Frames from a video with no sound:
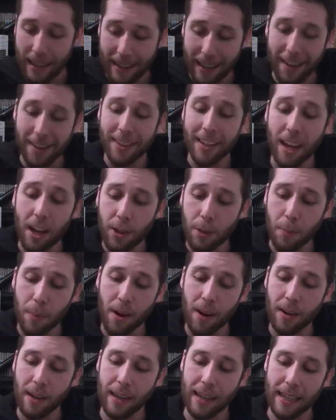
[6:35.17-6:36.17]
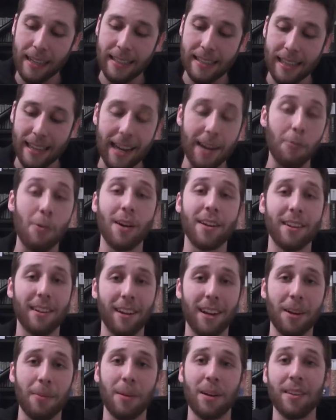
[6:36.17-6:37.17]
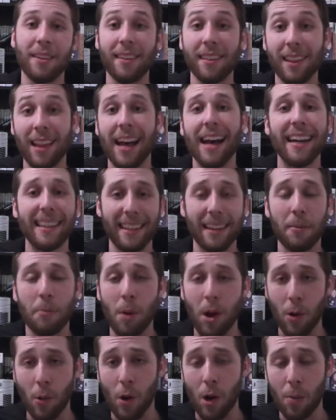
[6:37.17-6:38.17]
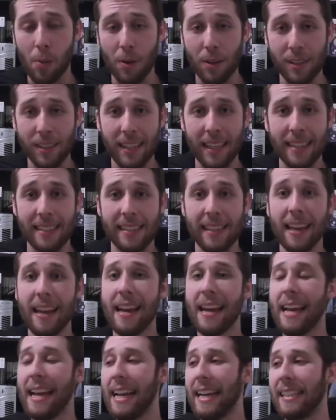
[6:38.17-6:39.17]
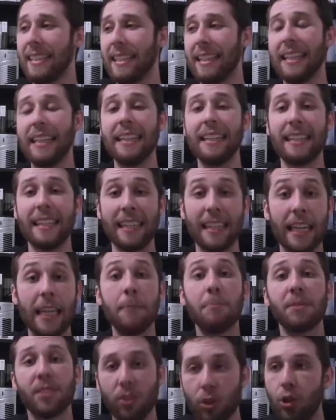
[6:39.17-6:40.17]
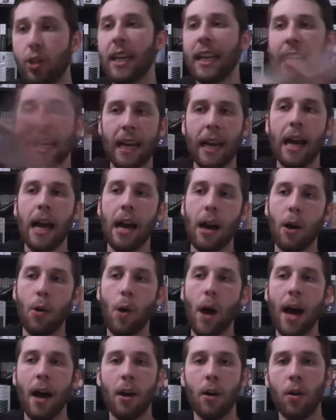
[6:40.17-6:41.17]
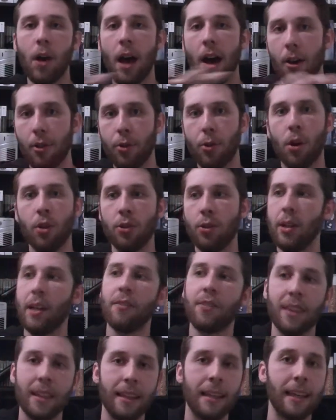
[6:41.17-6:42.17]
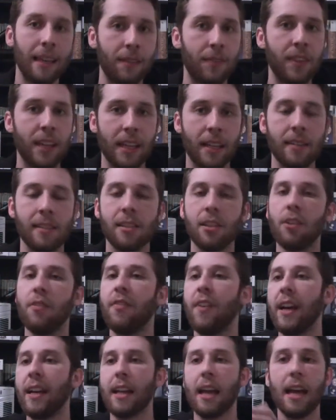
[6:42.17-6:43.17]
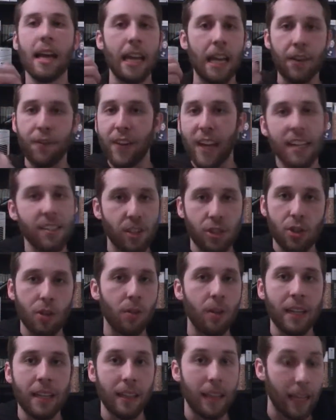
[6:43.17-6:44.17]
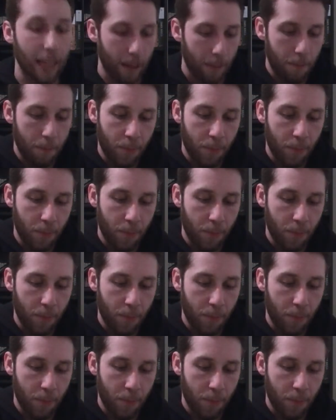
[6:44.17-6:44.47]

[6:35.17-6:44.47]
Now the other part is that I want to talk about the line that Mark Wahlberg says, is that he keeps looking at how they're all doing, if they can still fight, if he has to do any like